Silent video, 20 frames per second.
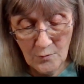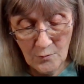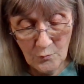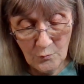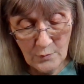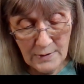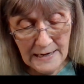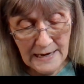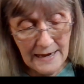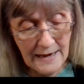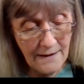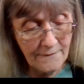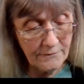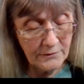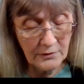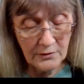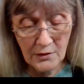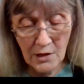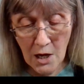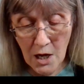we have
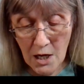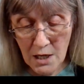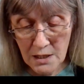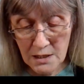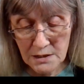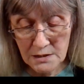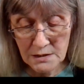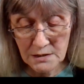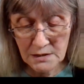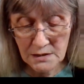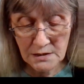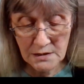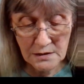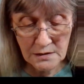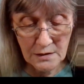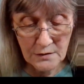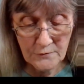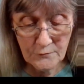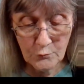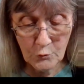lots
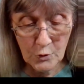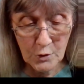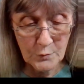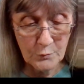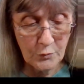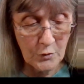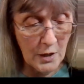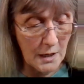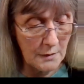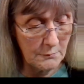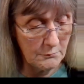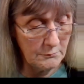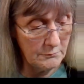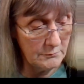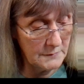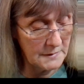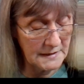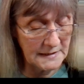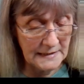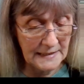of work
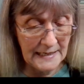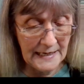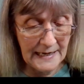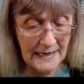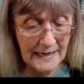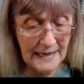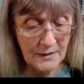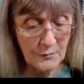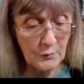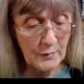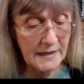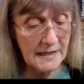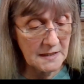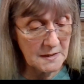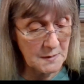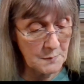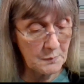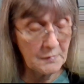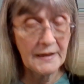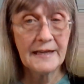problems, and we
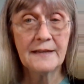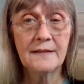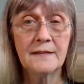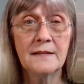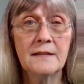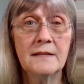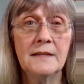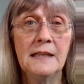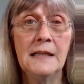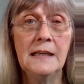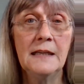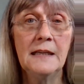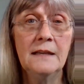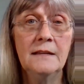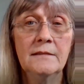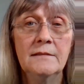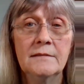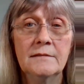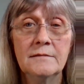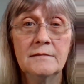explain the
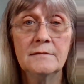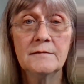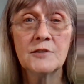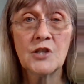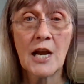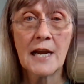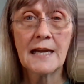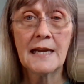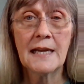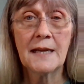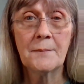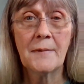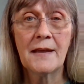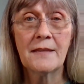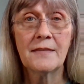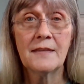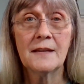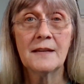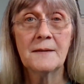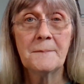checking
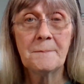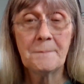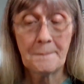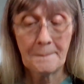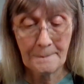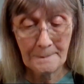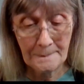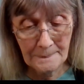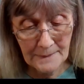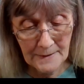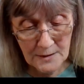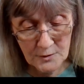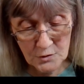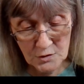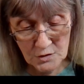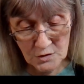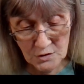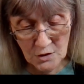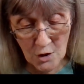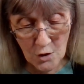method.
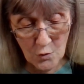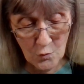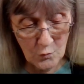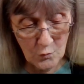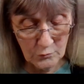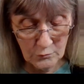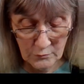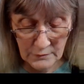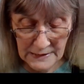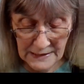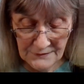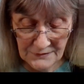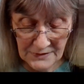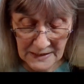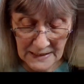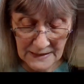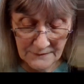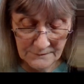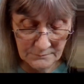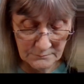So, we even
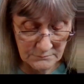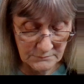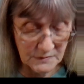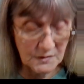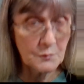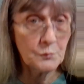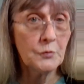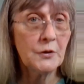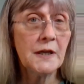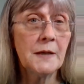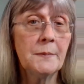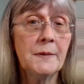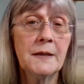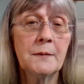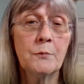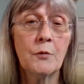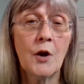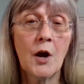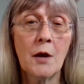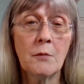get some pretty big
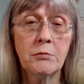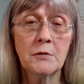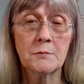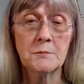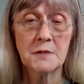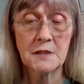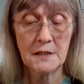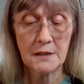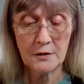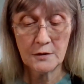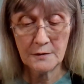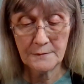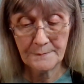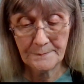problems here.